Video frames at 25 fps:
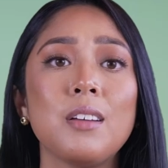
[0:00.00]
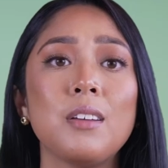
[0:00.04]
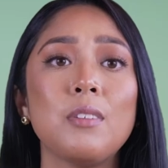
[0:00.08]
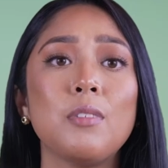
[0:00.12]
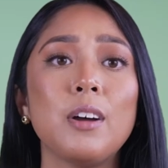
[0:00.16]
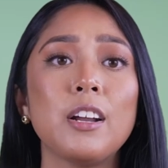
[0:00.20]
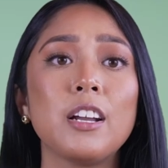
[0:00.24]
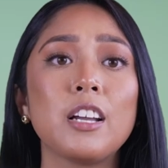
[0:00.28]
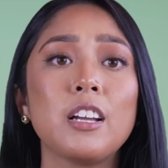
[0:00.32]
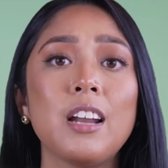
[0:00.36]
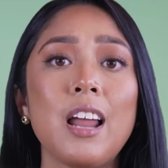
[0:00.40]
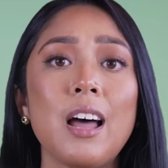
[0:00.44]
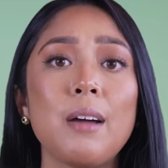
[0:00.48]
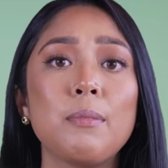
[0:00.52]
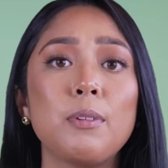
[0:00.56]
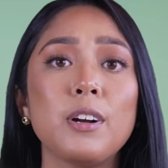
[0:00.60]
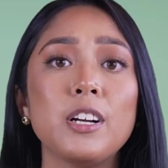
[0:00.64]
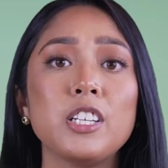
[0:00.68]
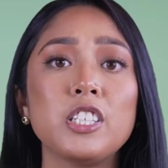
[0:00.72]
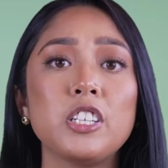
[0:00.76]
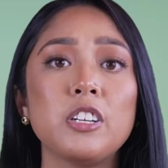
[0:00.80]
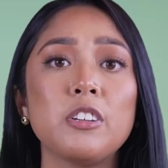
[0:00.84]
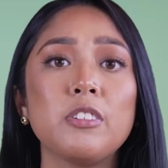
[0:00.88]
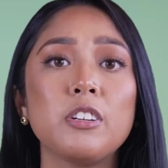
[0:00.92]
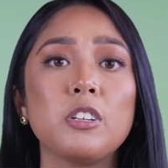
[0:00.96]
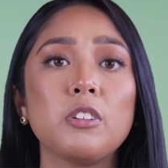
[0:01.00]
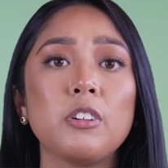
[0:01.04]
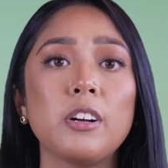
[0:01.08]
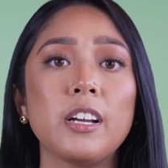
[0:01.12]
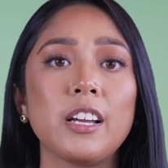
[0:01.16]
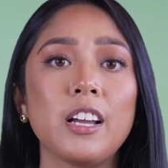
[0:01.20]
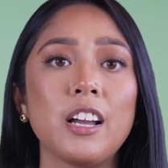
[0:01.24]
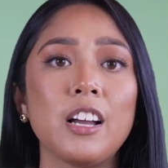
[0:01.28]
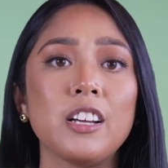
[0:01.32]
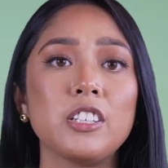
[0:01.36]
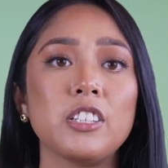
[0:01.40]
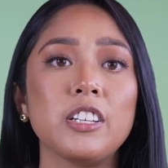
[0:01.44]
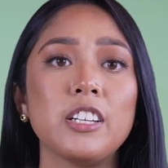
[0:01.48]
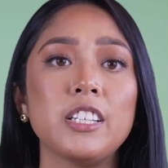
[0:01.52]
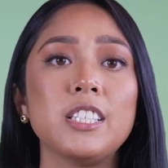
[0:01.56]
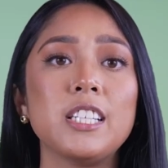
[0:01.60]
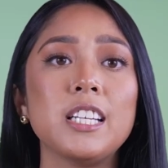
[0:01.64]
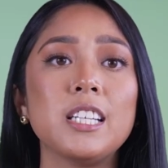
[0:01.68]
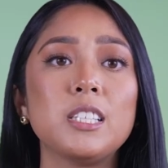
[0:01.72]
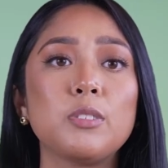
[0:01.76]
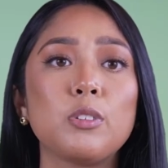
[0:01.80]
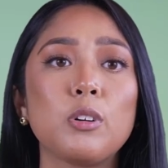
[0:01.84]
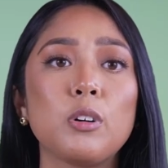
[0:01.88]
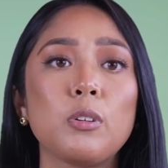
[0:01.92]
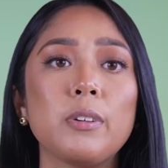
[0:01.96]
but collaboration between countries
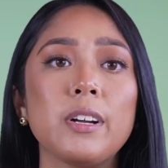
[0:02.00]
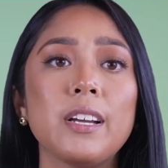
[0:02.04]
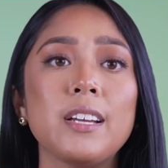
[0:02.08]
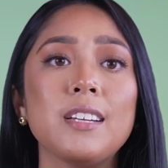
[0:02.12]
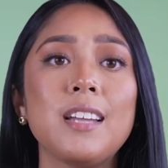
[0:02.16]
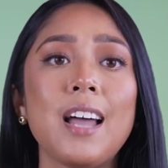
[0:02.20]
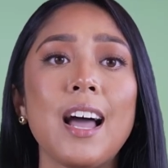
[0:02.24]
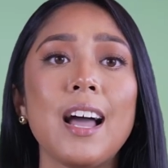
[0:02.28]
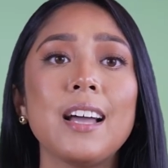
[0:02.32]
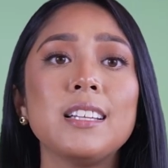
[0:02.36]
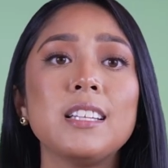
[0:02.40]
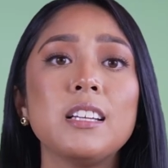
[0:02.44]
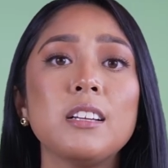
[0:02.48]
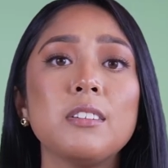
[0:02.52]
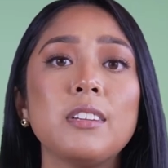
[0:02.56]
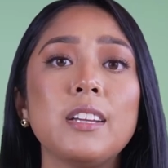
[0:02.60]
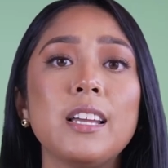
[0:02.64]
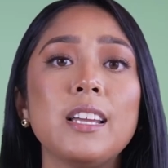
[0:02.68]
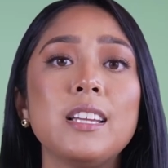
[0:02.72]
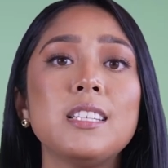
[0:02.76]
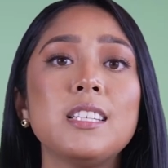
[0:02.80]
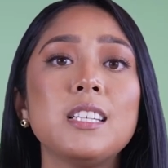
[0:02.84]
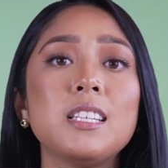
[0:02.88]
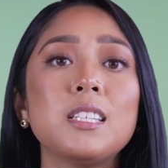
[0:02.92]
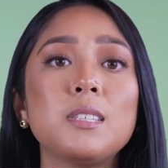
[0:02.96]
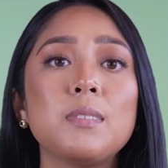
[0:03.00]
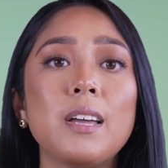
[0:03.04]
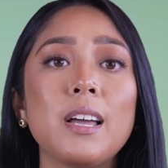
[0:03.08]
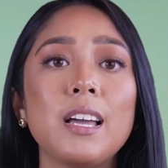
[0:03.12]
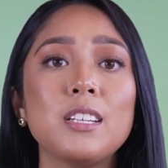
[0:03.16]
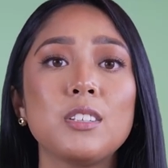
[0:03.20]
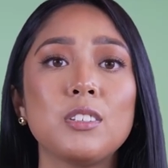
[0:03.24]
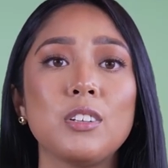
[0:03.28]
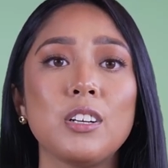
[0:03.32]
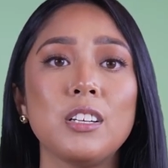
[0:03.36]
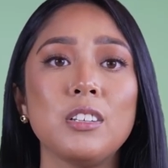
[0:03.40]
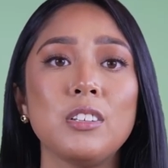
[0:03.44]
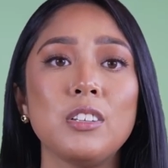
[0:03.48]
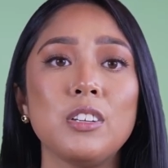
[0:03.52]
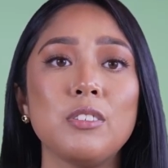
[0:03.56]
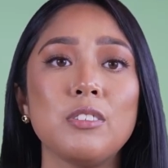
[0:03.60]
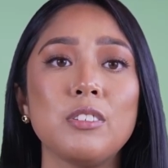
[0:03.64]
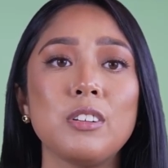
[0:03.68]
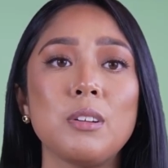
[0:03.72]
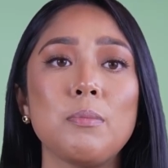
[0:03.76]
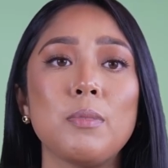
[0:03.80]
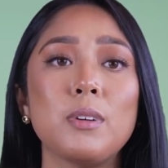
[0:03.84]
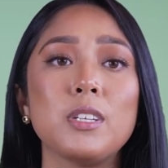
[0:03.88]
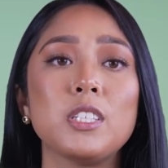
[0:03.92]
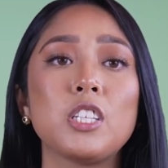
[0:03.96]
has proven effective in dismantling even
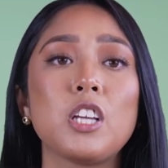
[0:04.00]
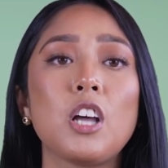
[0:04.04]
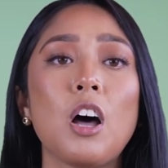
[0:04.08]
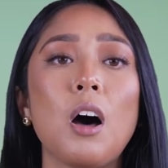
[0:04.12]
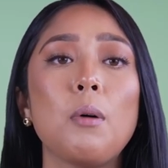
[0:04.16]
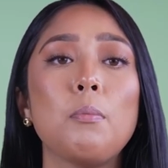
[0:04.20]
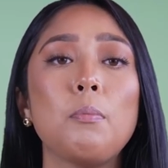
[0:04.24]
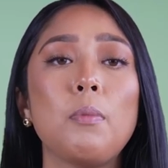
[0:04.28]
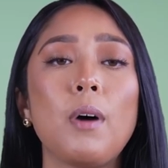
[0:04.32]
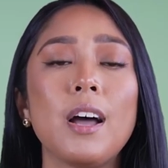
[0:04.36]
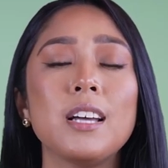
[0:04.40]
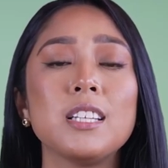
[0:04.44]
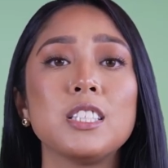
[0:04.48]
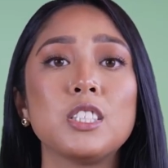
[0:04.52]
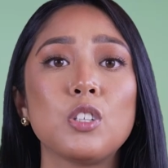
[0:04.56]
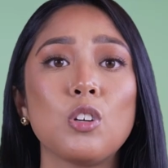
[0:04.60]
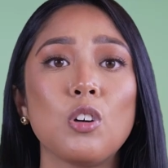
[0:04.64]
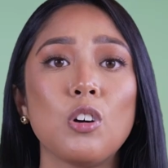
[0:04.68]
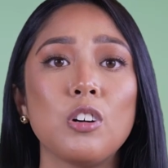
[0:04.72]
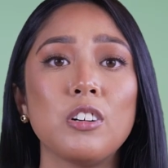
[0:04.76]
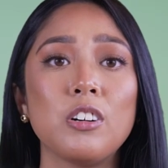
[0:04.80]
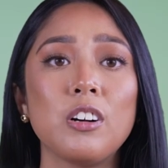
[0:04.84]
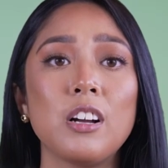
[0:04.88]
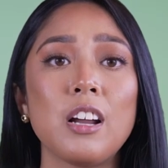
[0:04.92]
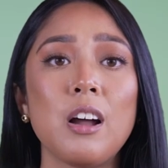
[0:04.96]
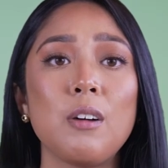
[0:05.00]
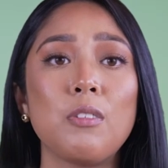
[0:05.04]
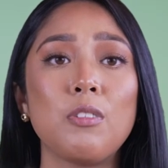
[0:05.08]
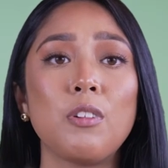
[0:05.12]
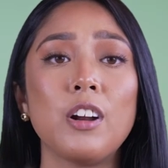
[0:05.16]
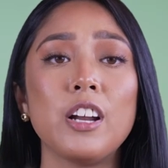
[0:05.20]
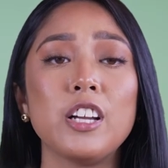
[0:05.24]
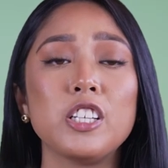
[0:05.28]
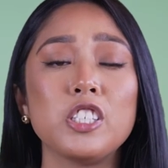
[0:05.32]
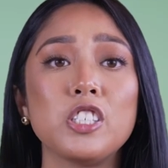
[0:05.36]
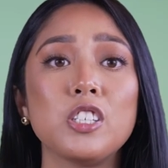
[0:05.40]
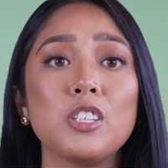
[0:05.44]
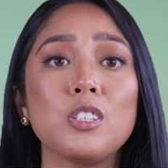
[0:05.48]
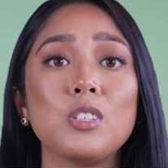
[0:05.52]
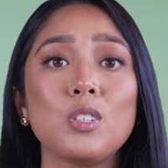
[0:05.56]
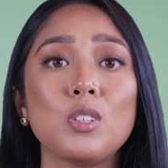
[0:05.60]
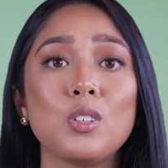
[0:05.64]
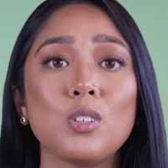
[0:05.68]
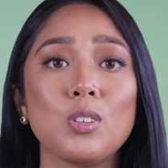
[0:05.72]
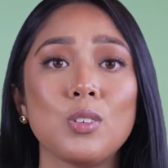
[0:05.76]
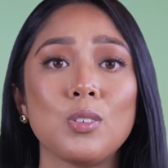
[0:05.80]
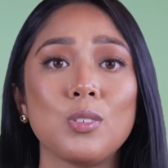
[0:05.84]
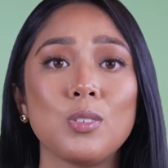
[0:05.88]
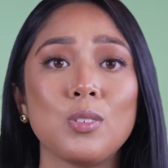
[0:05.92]
the most complex laundering operations.